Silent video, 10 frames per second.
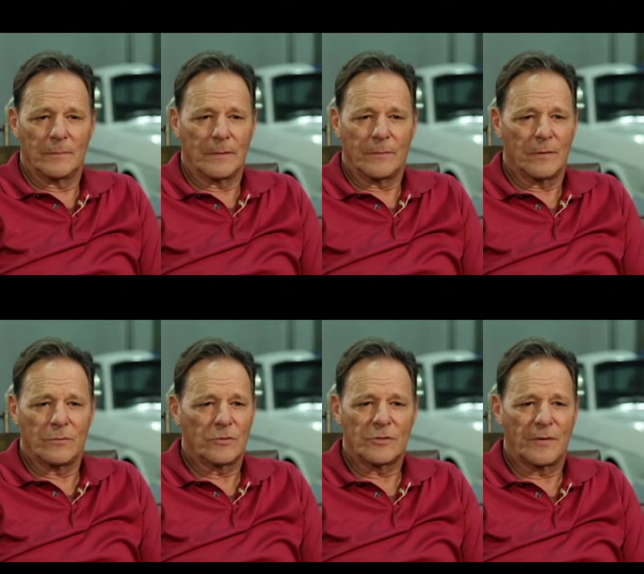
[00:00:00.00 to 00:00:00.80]
and they're
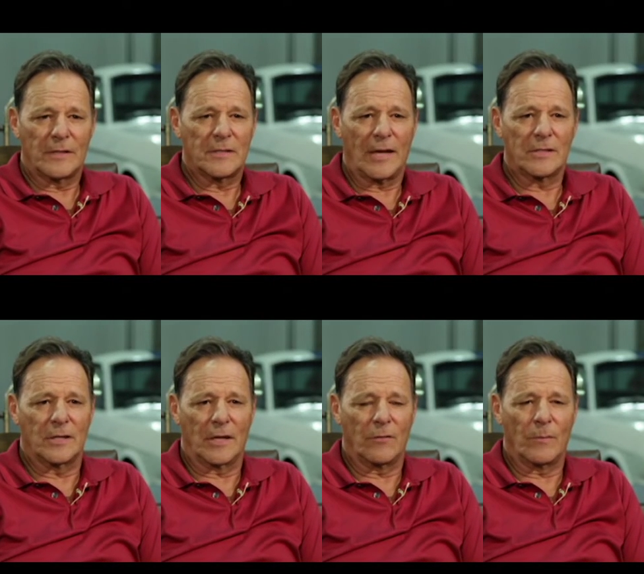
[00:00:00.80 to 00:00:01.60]
just
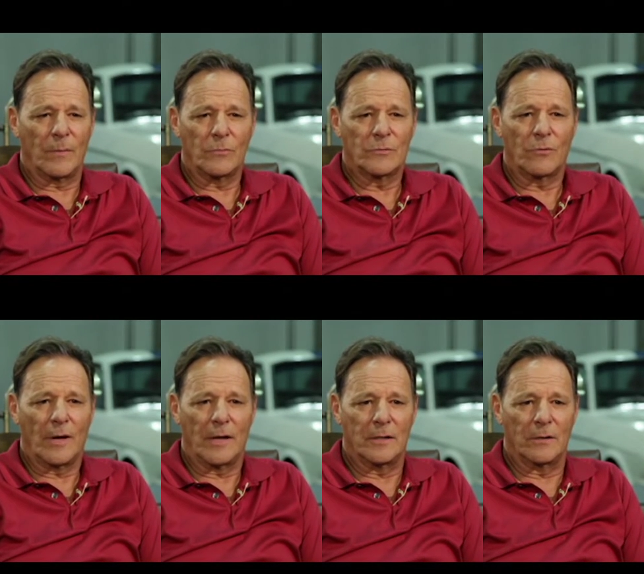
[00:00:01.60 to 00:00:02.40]
fantastic. Everyone was
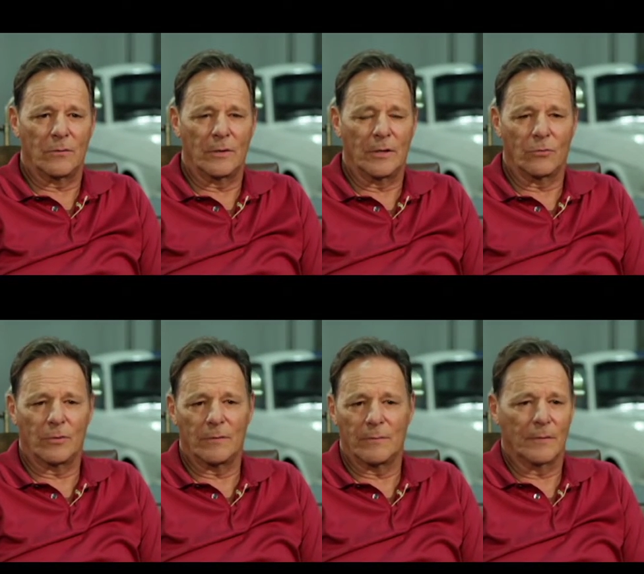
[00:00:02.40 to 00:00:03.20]
great. You know,
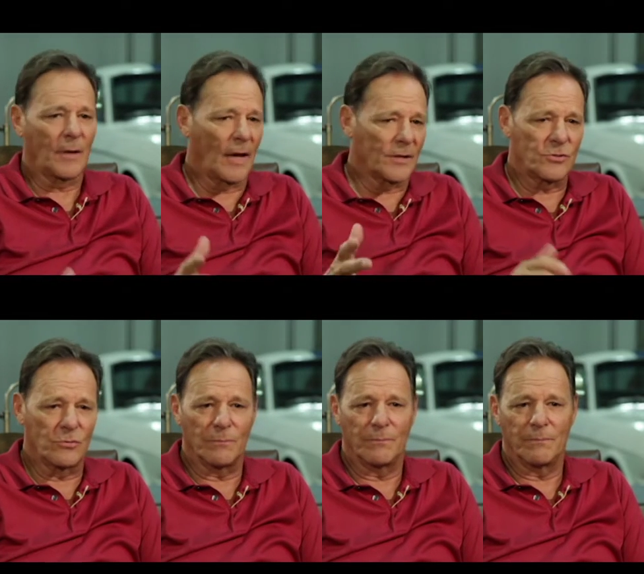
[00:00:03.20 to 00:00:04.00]
Hillary, the
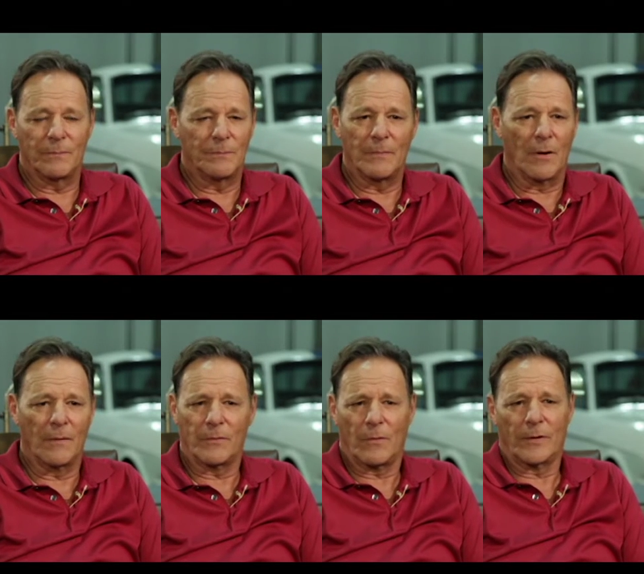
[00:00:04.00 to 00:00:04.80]
costume, all
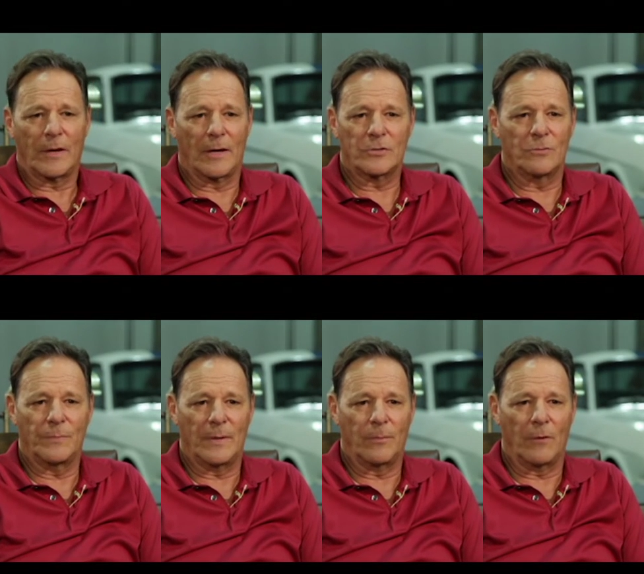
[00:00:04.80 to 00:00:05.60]
the, all the costume
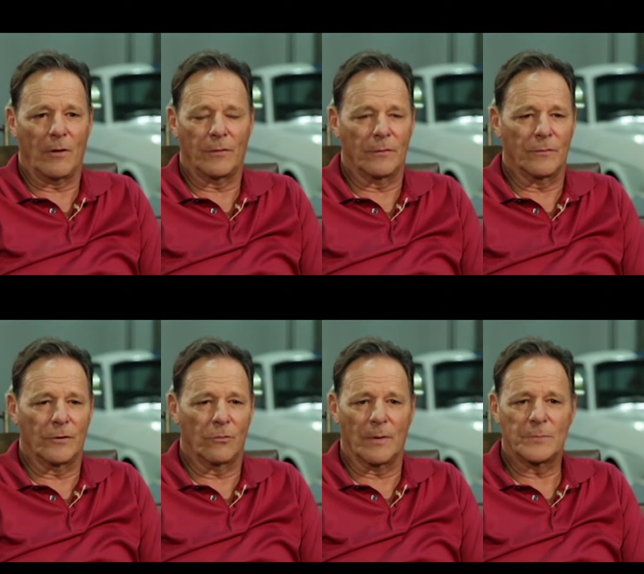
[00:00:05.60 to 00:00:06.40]
people, all the, the
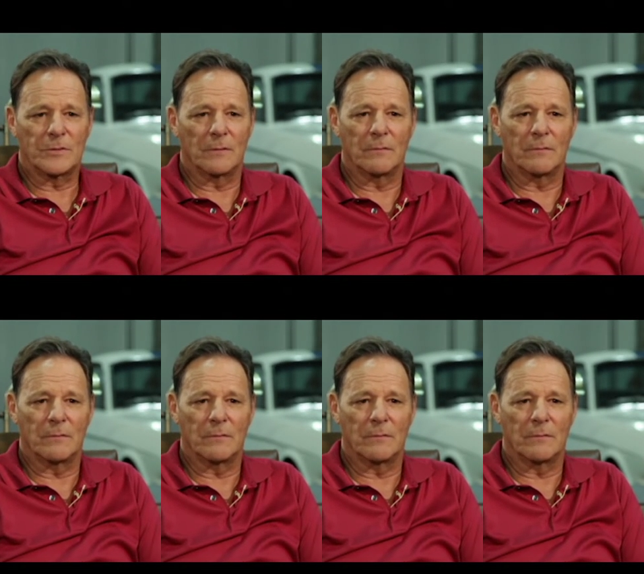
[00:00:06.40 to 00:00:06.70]
grips and